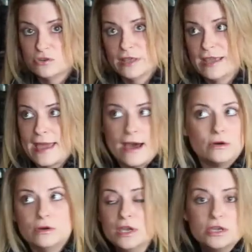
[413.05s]
You're like,
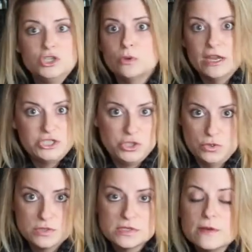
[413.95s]
how do I
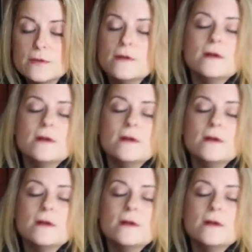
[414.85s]
choose?